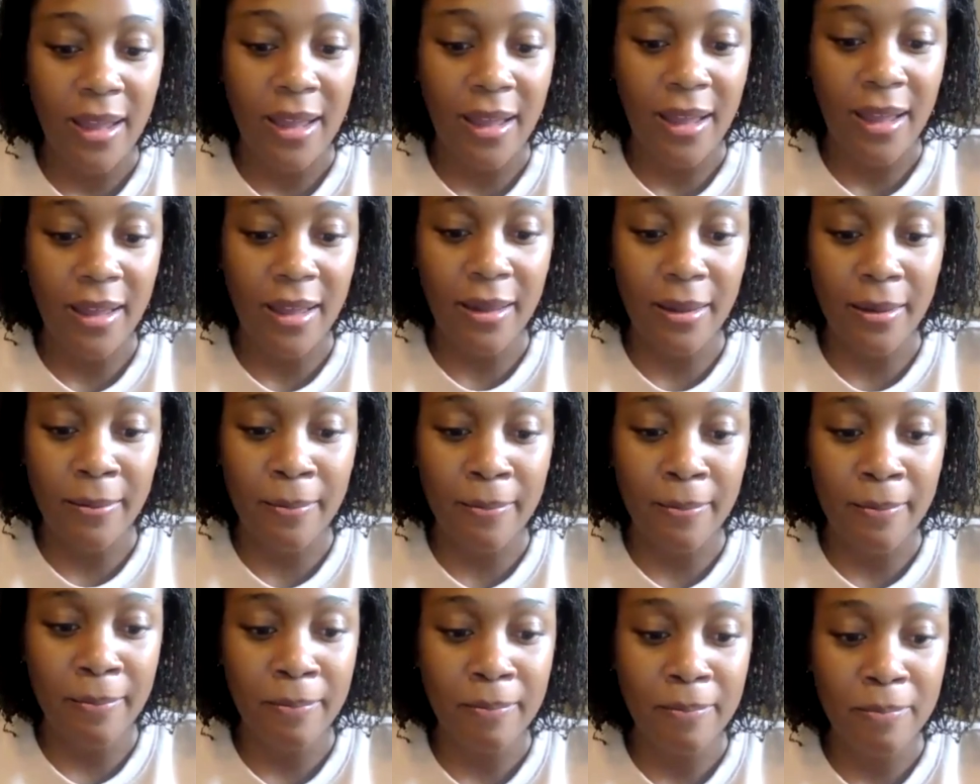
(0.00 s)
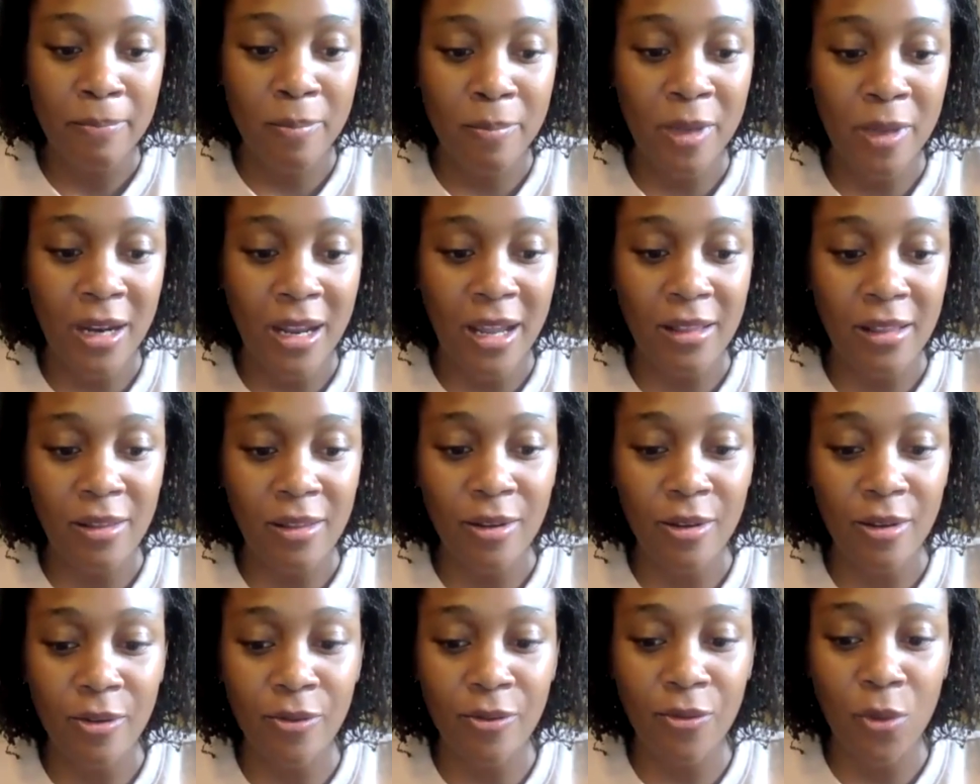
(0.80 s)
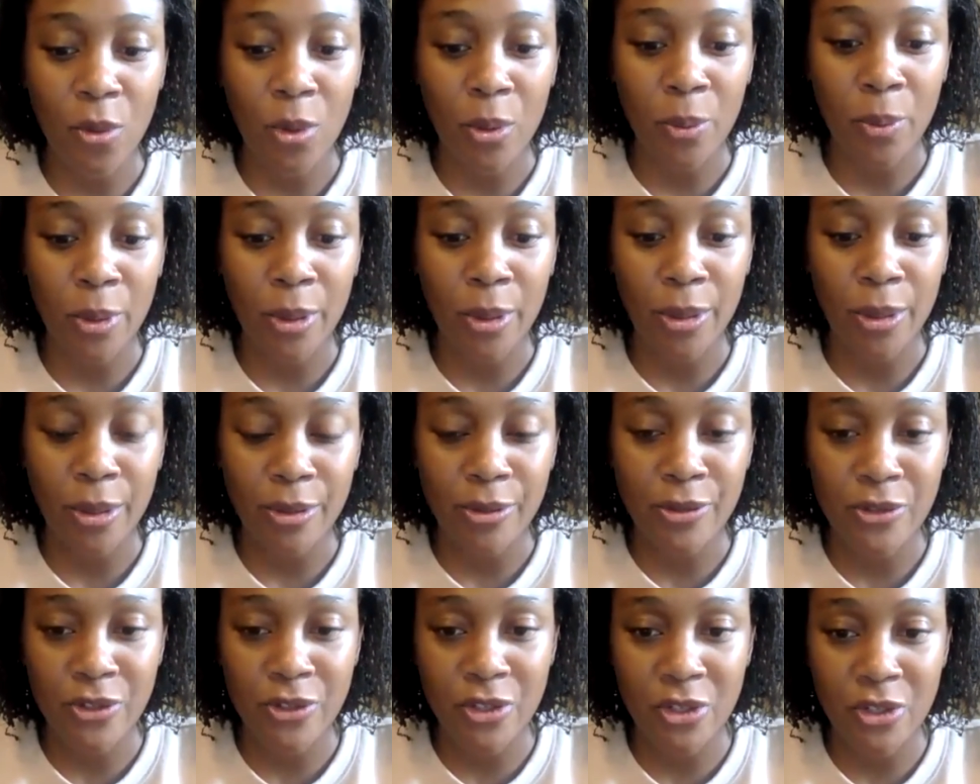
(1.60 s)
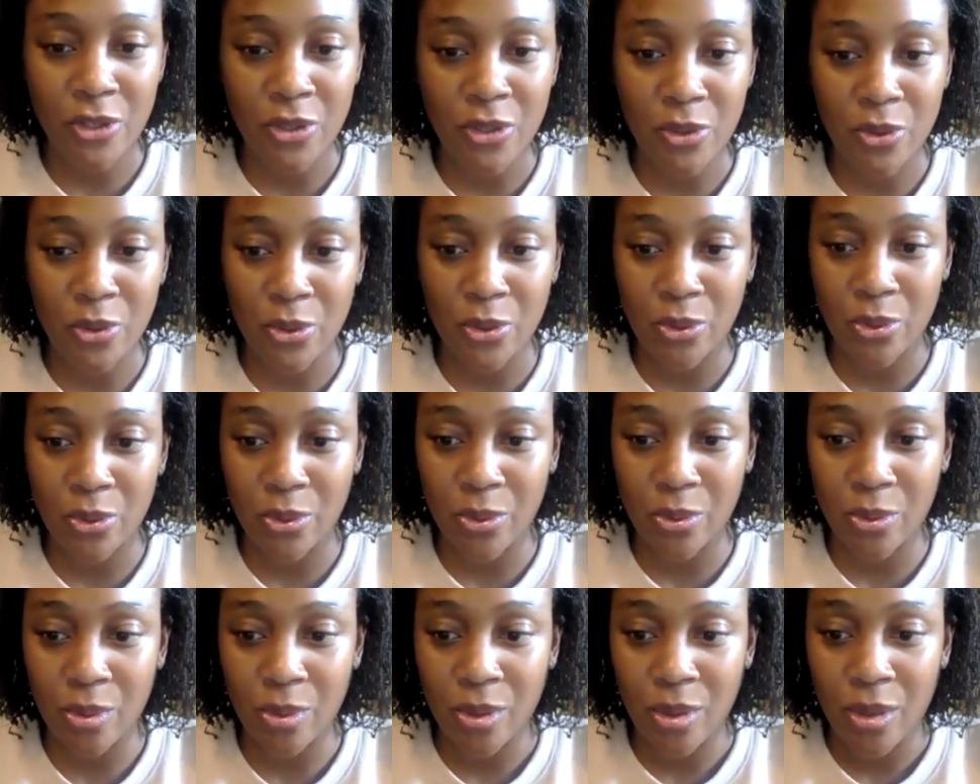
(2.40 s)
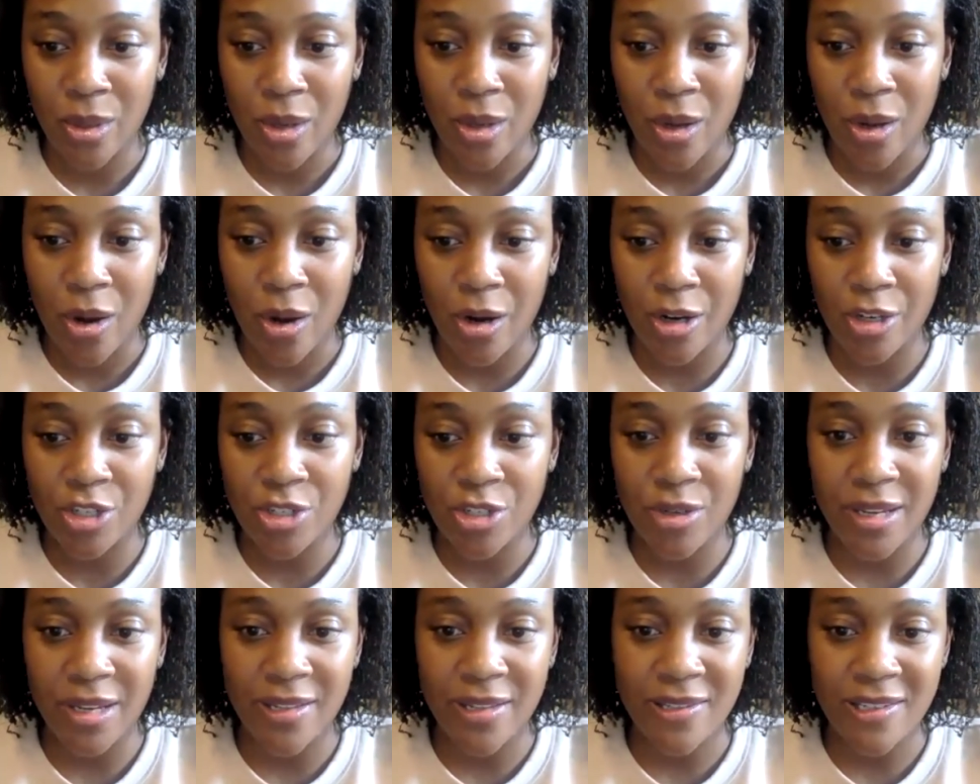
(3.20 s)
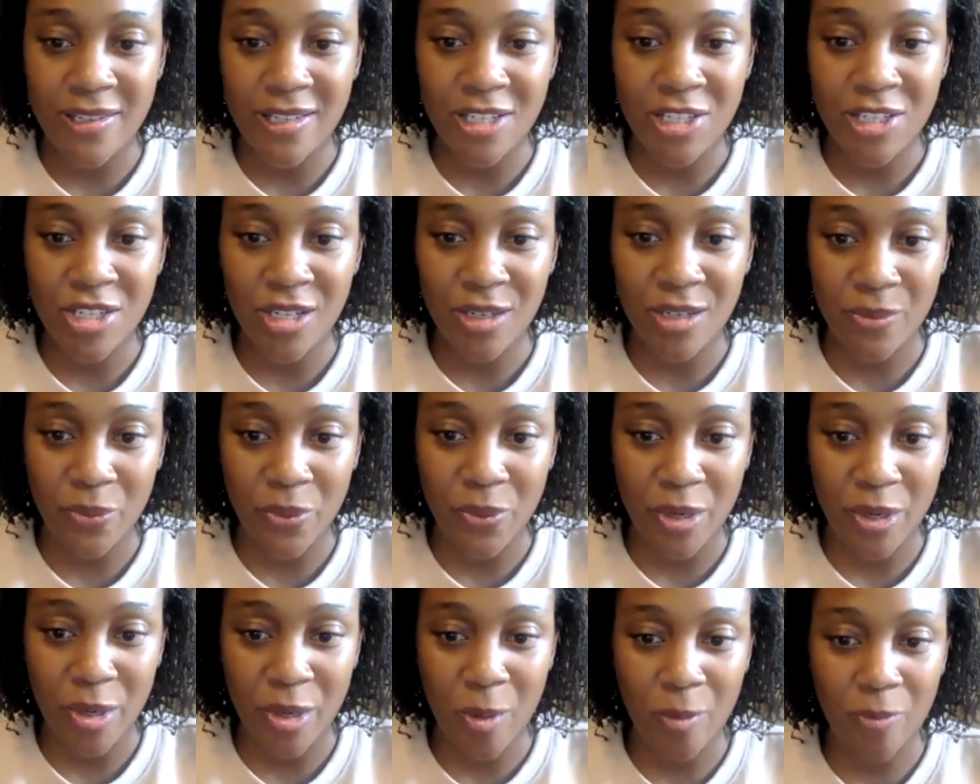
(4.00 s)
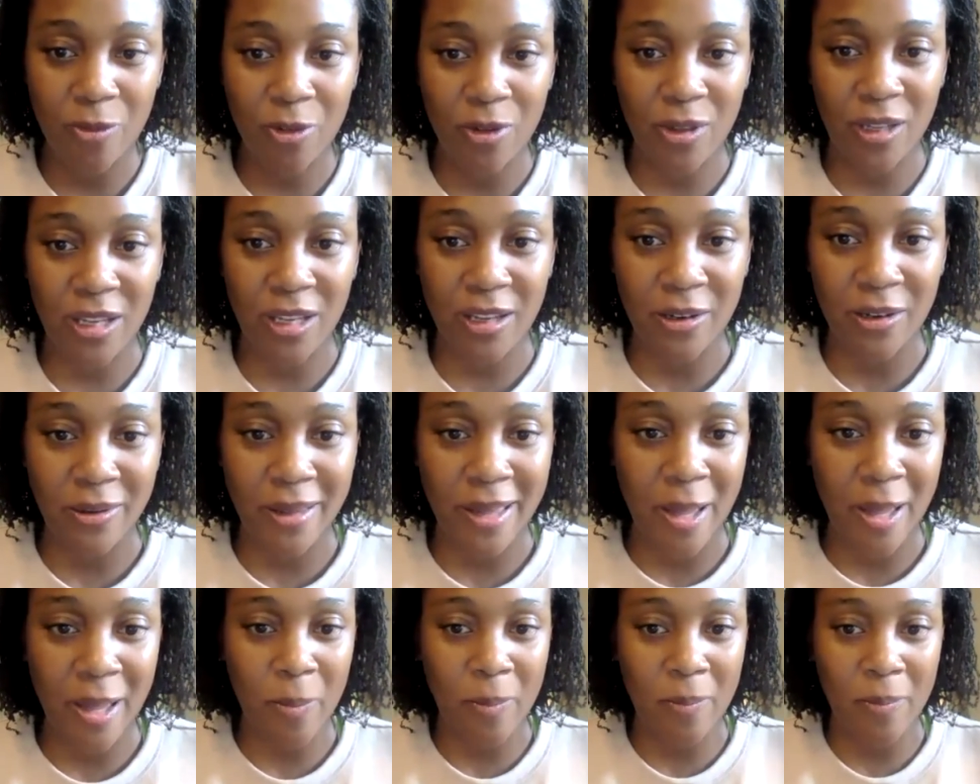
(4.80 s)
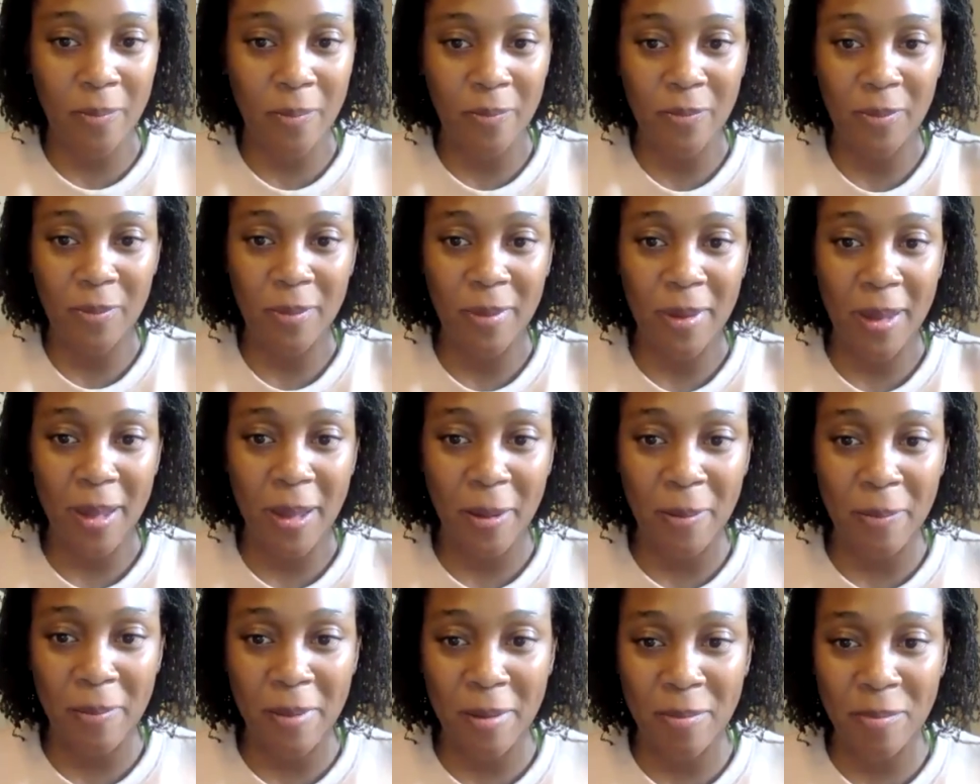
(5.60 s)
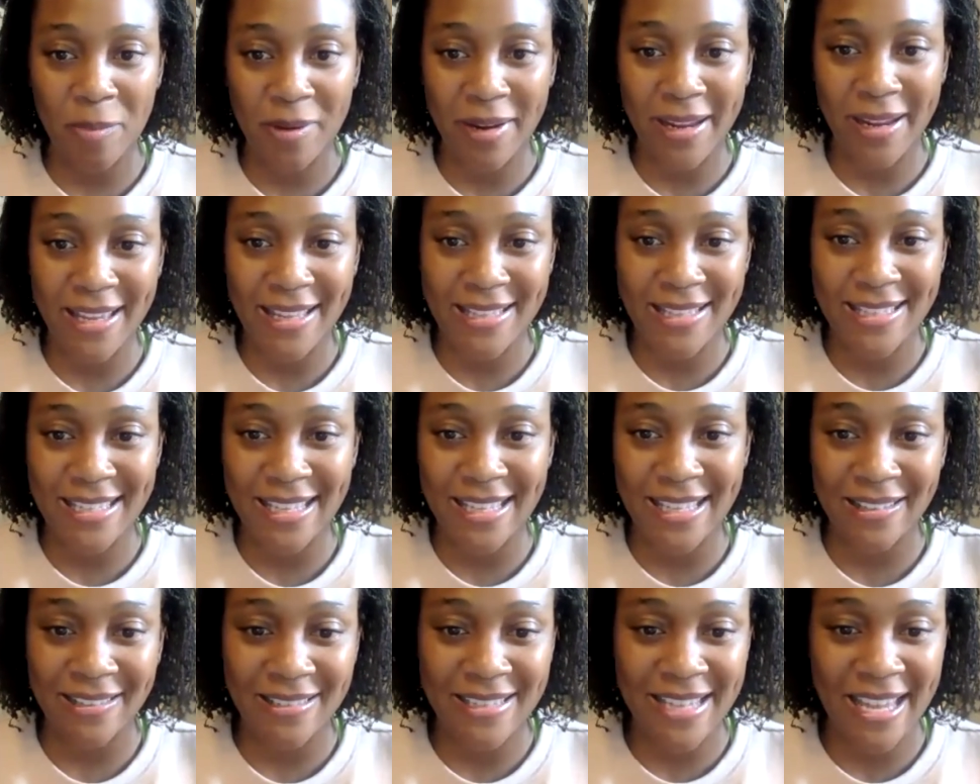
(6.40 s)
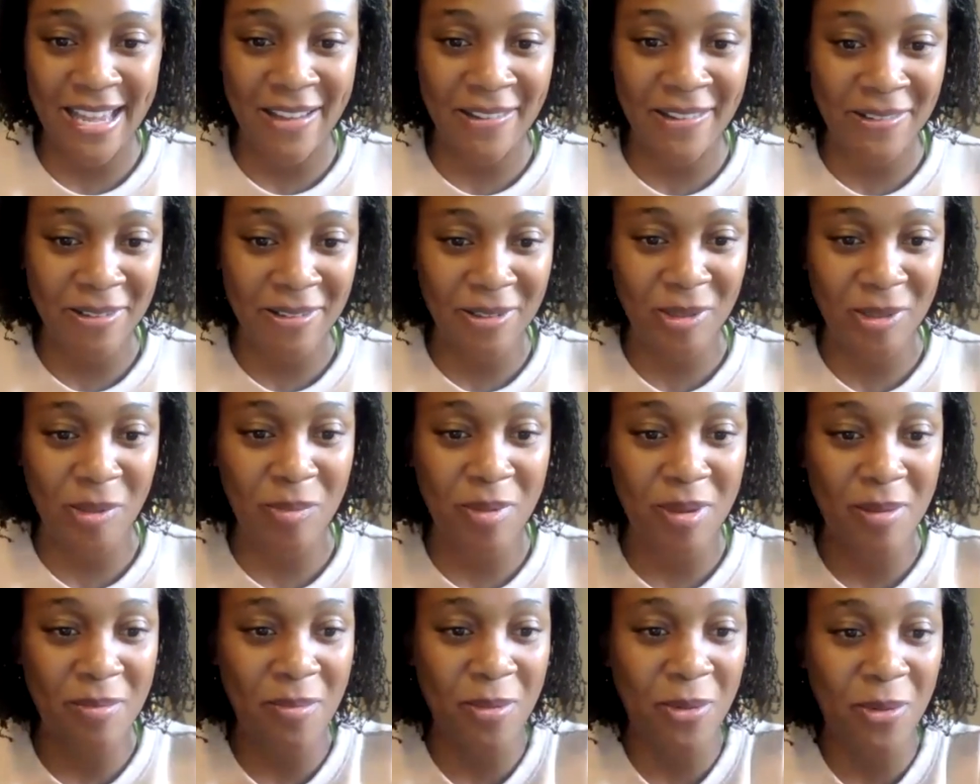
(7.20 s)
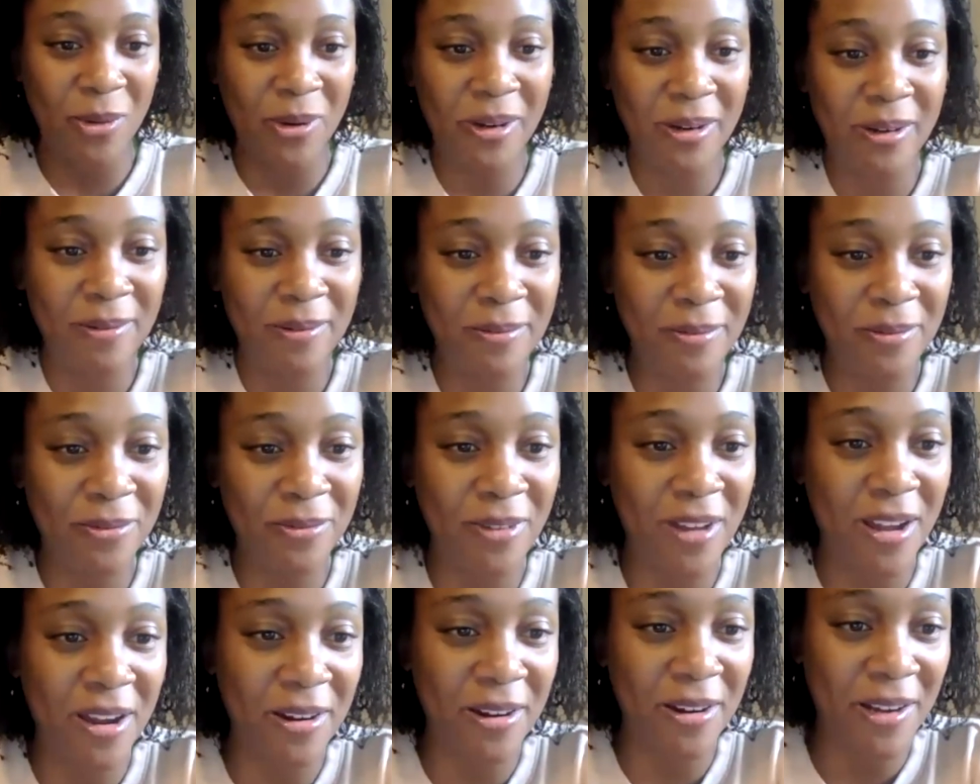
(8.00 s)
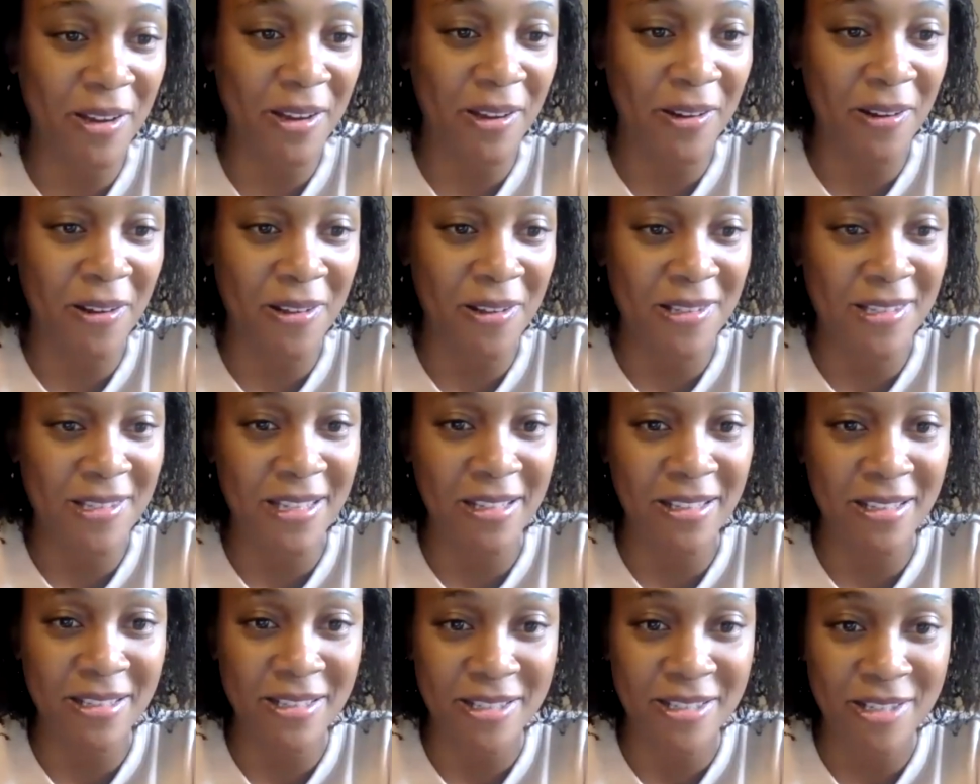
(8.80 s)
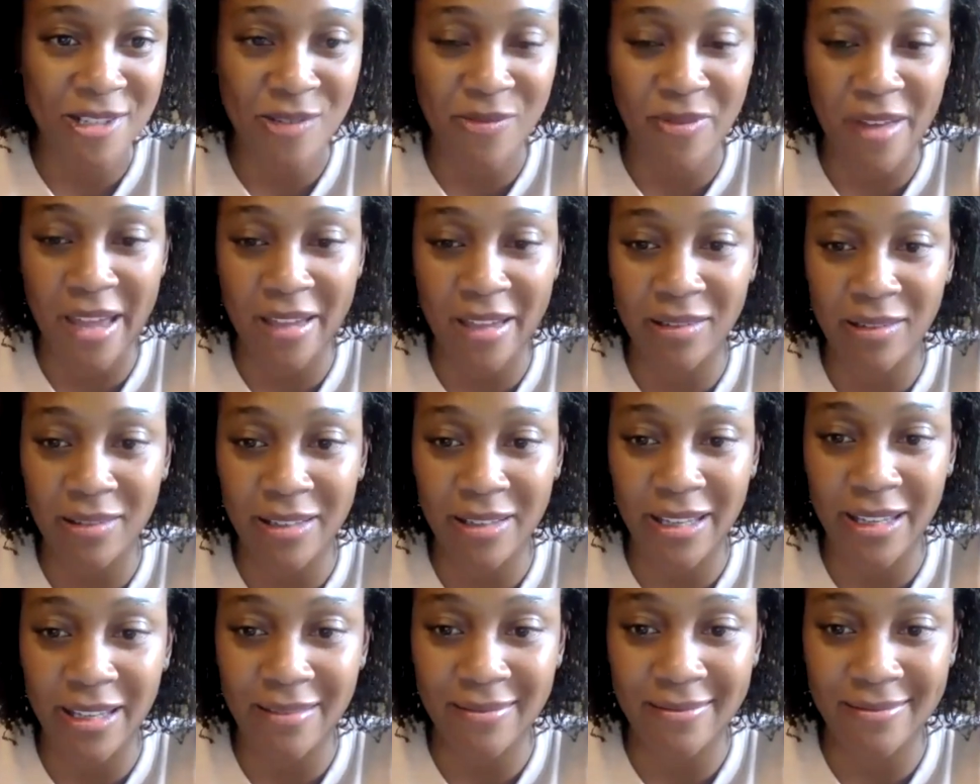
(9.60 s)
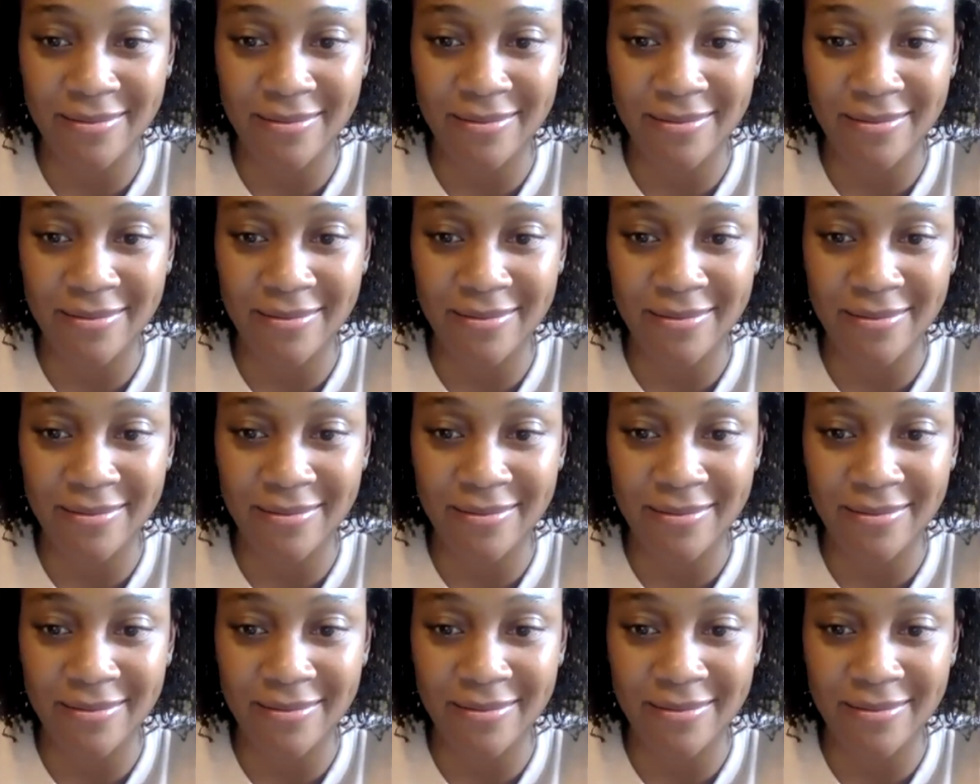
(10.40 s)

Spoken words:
But I look forward to our transition, where hopefully it'll help my brain settle down a little bit more, firing on all cylinders finally.